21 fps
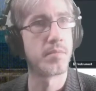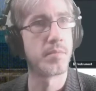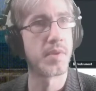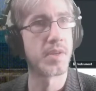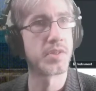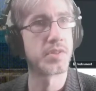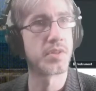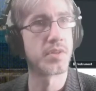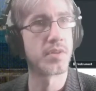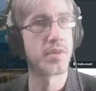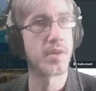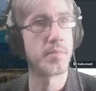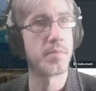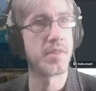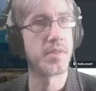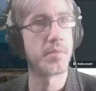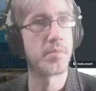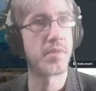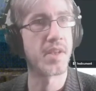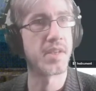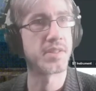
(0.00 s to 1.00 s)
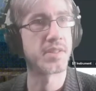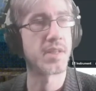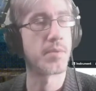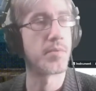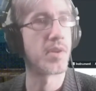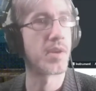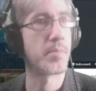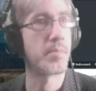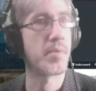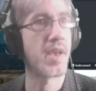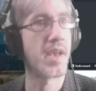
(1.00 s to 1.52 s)
Make sure I'm in the place I
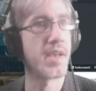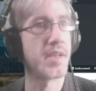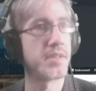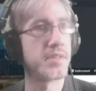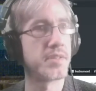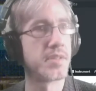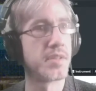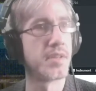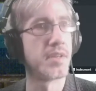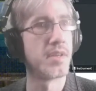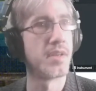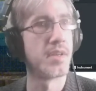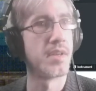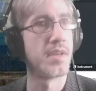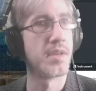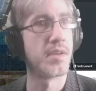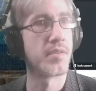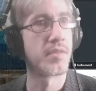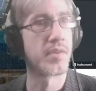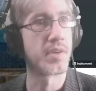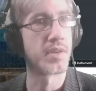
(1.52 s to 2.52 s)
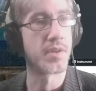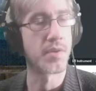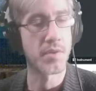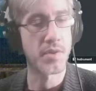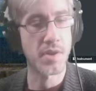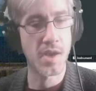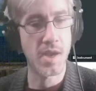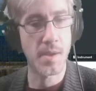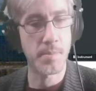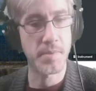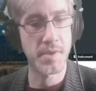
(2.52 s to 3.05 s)
want to paste. I'm going to
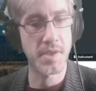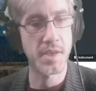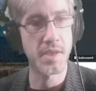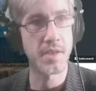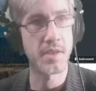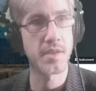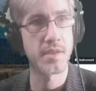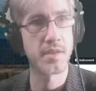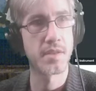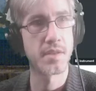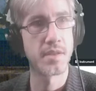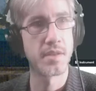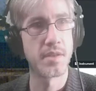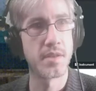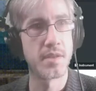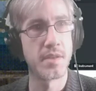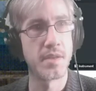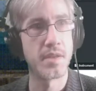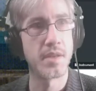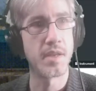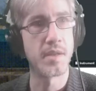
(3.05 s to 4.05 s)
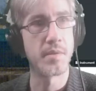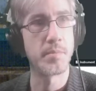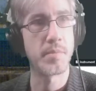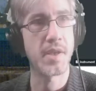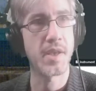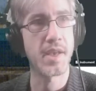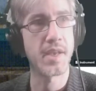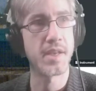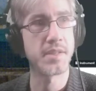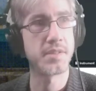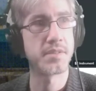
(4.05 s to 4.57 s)
go copy and
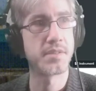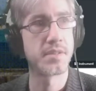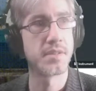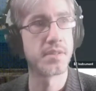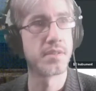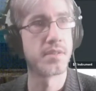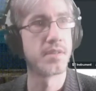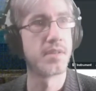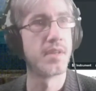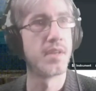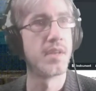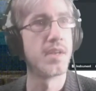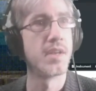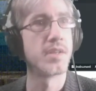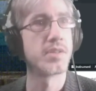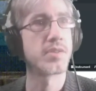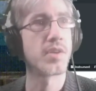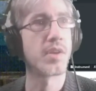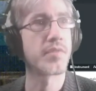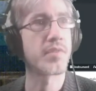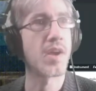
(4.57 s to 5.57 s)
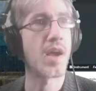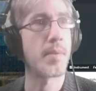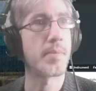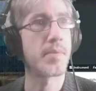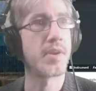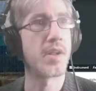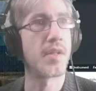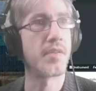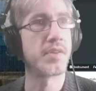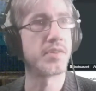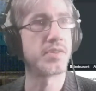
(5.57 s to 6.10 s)
paste. So I've copied
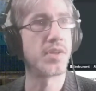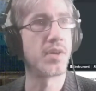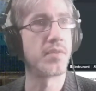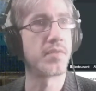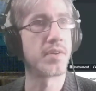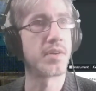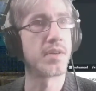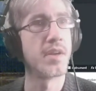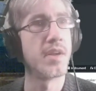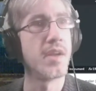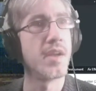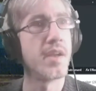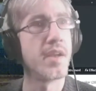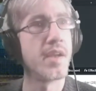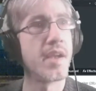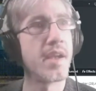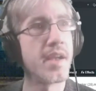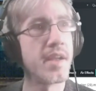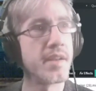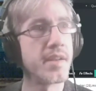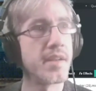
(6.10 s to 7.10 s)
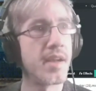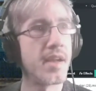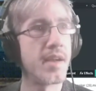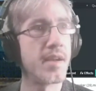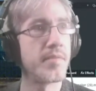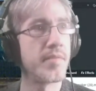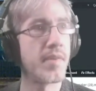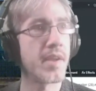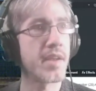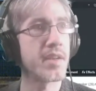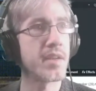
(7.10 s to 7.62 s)
all these over. And
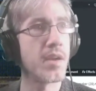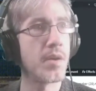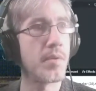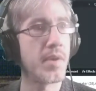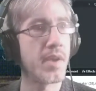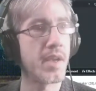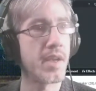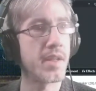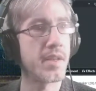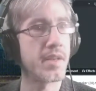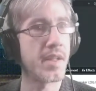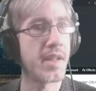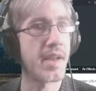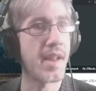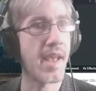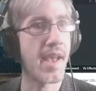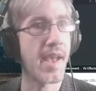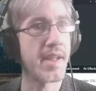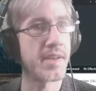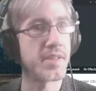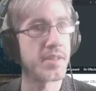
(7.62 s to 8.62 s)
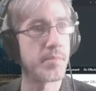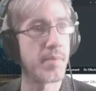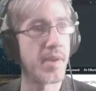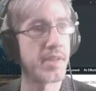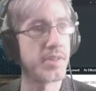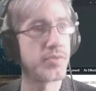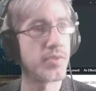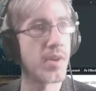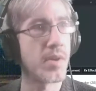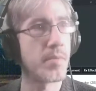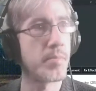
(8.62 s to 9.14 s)
I can go in and add to my
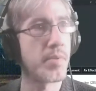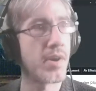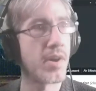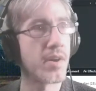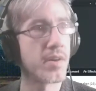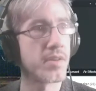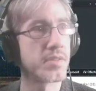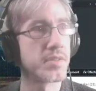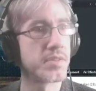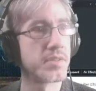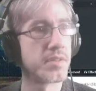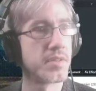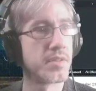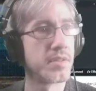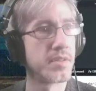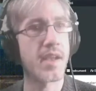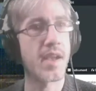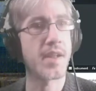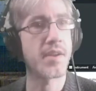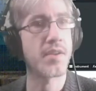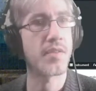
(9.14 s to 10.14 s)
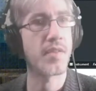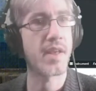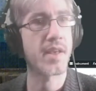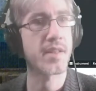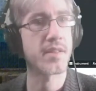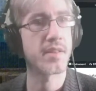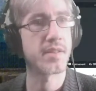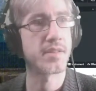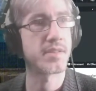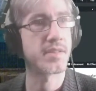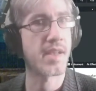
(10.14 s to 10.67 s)
drum parts. I don't like
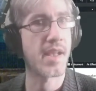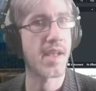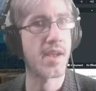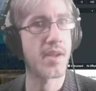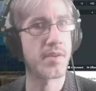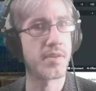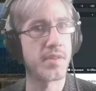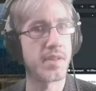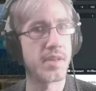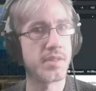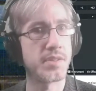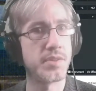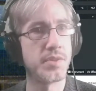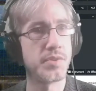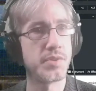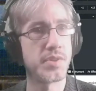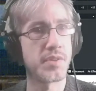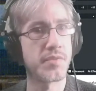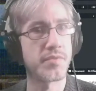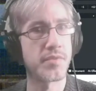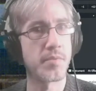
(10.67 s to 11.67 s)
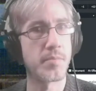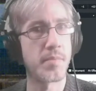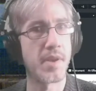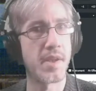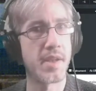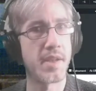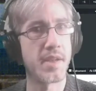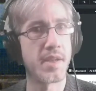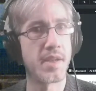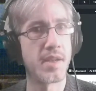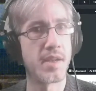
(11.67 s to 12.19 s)
the sound that it's using for
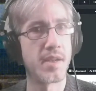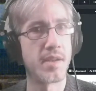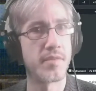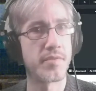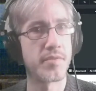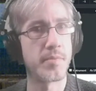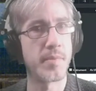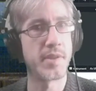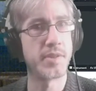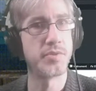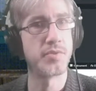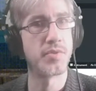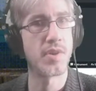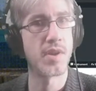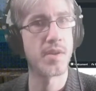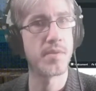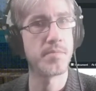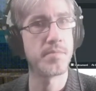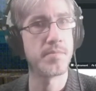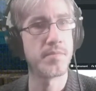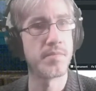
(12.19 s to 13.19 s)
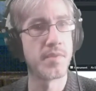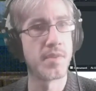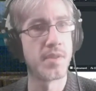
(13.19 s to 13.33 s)
my drum.